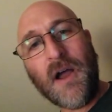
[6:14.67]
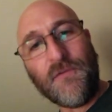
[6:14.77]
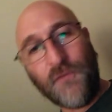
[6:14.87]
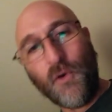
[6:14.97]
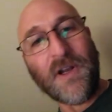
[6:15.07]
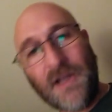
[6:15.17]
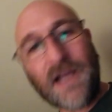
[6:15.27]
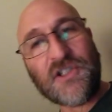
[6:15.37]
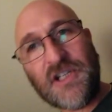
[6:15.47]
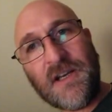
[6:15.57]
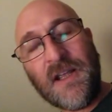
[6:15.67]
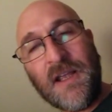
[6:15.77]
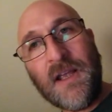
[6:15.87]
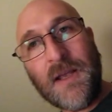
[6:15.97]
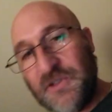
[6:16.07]
for election
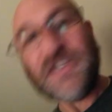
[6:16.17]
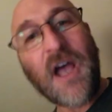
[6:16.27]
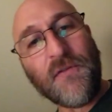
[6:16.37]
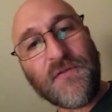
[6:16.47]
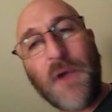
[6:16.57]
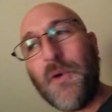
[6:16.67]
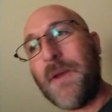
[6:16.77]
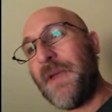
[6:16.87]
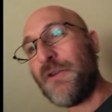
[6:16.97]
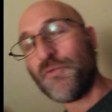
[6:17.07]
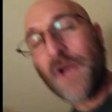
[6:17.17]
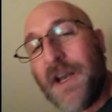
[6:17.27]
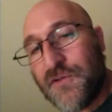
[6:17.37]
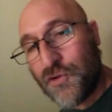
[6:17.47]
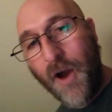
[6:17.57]
himself. They would have been
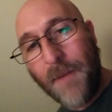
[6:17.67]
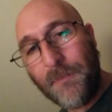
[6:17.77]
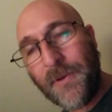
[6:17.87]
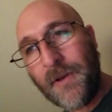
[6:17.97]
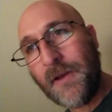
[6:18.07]
rid of Trump,